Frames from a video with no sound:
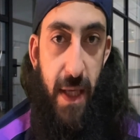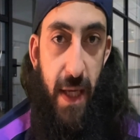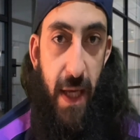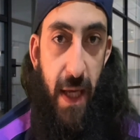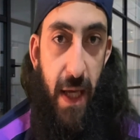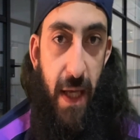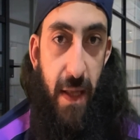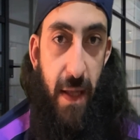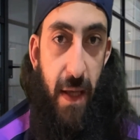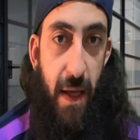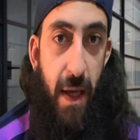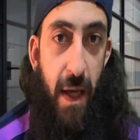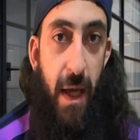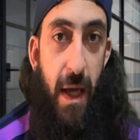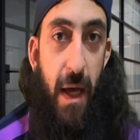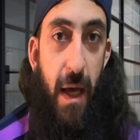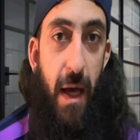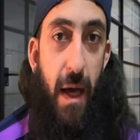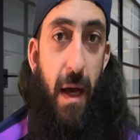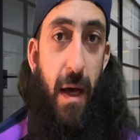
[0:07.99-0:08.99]
and
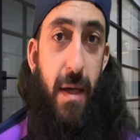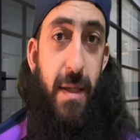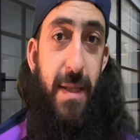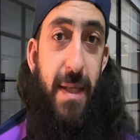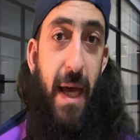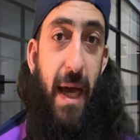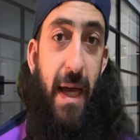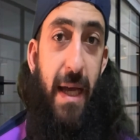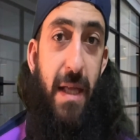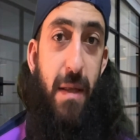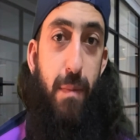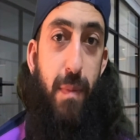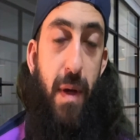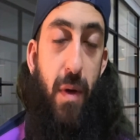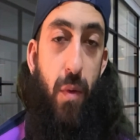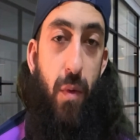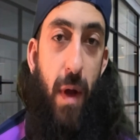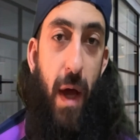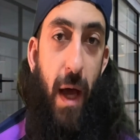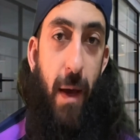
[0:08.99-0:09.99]
Saeed
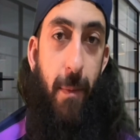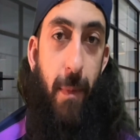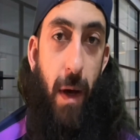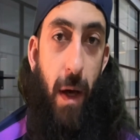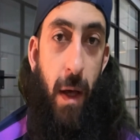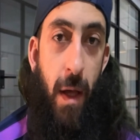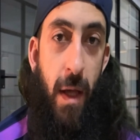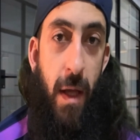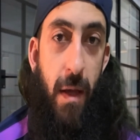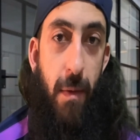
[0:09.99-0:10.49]
Ben Rahma.